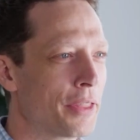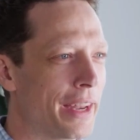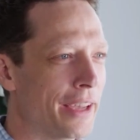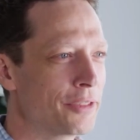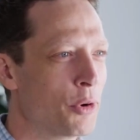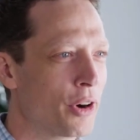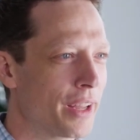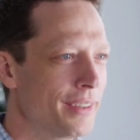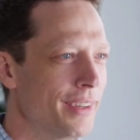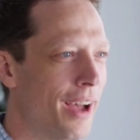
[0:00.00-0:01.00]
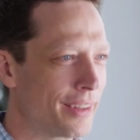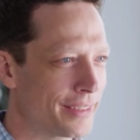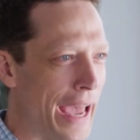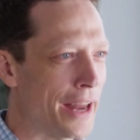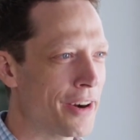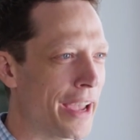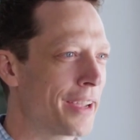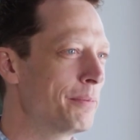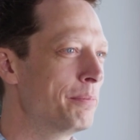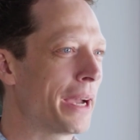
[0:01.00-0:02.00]
So the next morning, on
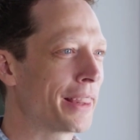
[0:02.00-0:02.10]
Saturday,